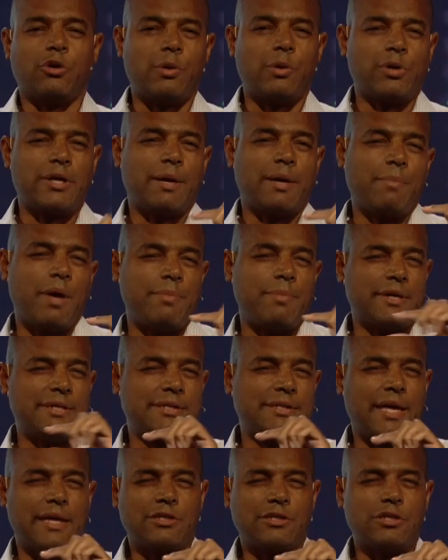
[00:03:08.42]
he thought he would get maybe a
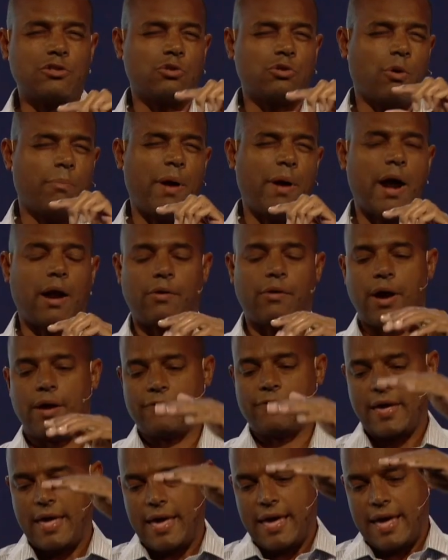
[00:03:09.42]
sentence or a
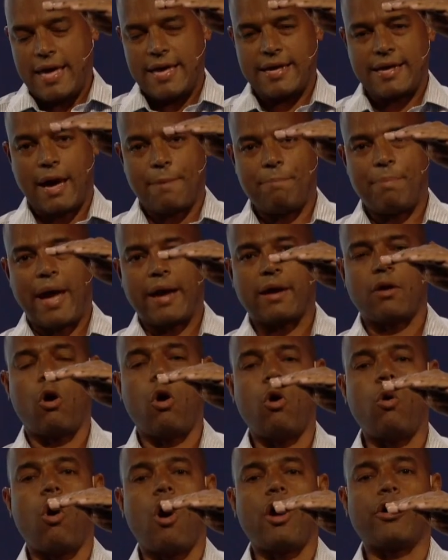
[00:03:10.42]
paragraph. He got back a
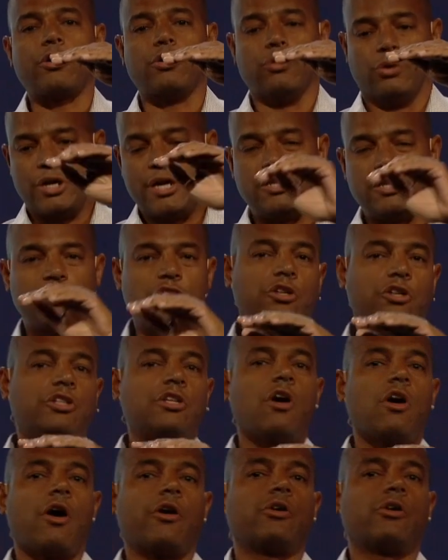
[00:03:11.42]
whole article. He
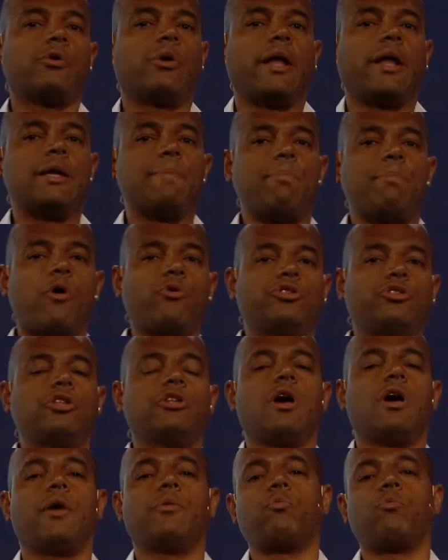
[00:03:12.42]
took the article and he
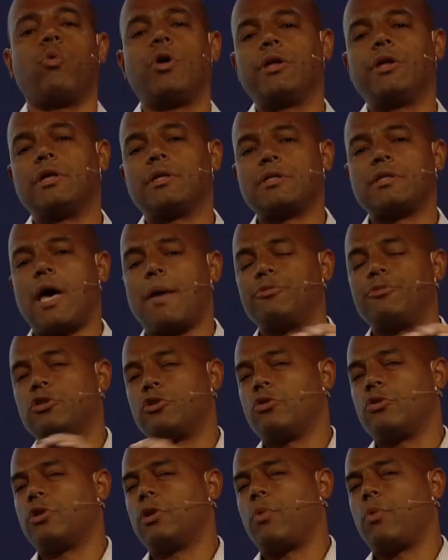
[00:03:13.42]
posted on one of the top
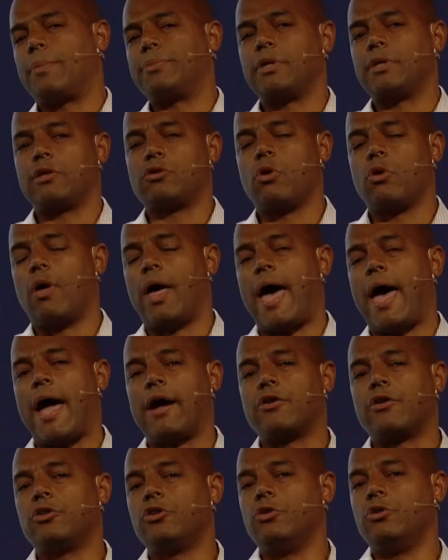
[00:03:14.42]
security websites called
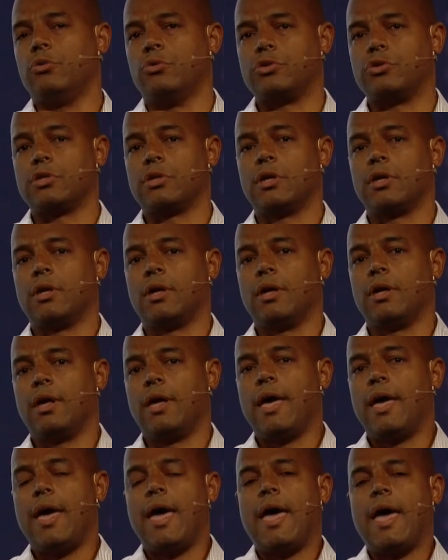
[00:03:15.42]
Hacker News.
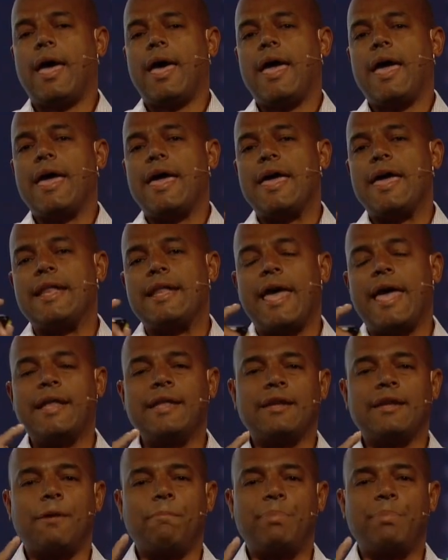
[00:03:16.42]
It
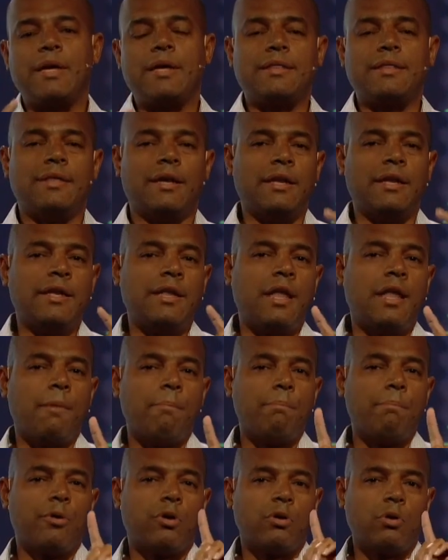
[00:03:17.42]
ended up being the
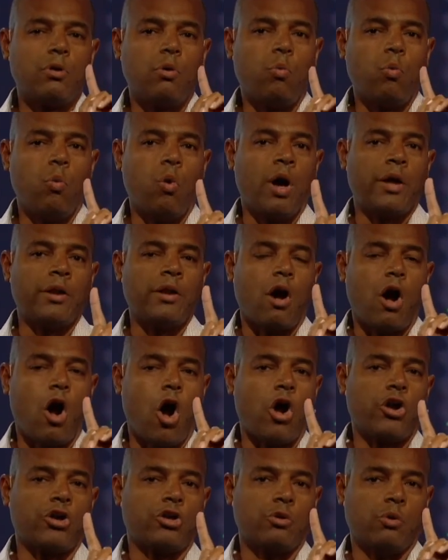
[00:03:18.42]
#1
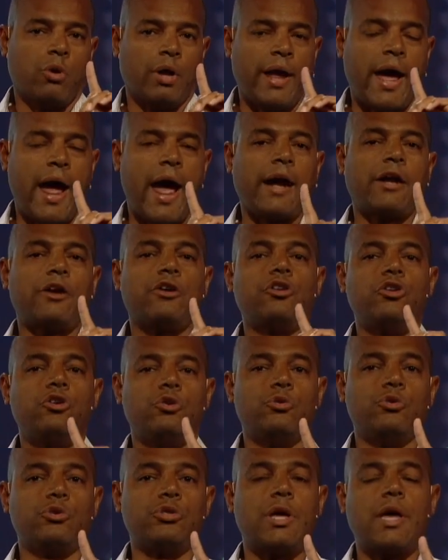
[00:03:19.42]
article on Hacker
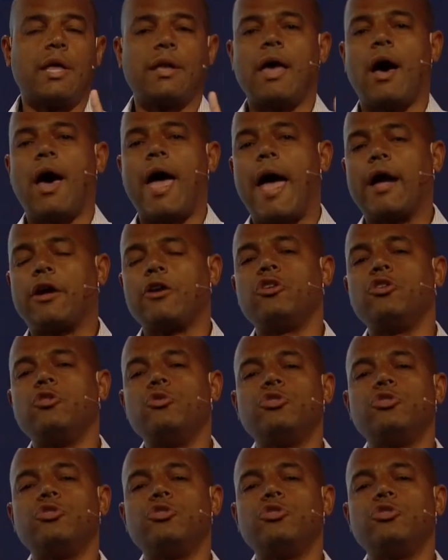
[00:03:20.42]
News. Now, Hacker